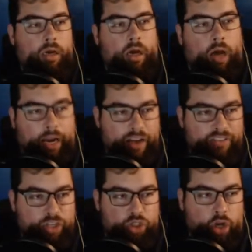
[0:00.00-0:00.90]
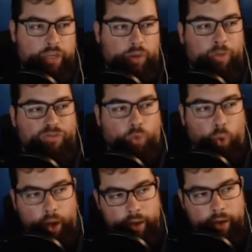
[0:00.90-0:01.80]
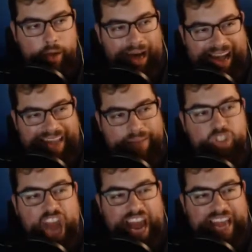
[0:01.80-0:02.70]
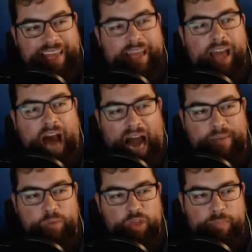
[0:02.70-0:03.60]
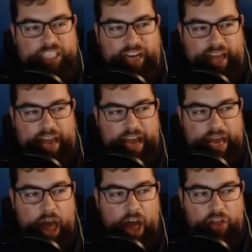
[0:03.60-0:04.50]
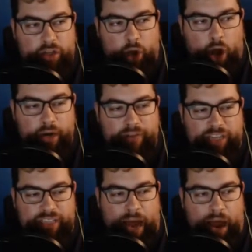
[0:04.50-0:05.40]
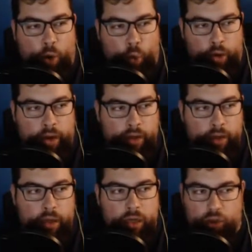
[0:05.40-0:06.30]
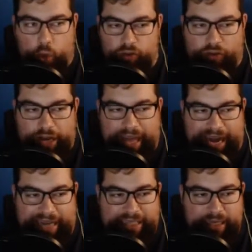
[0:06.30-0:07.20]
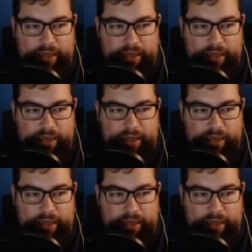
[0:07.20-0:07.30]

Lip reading: I never saw you before. I am Jake. I am with Mr. King, the Don of the town. Don't forget it.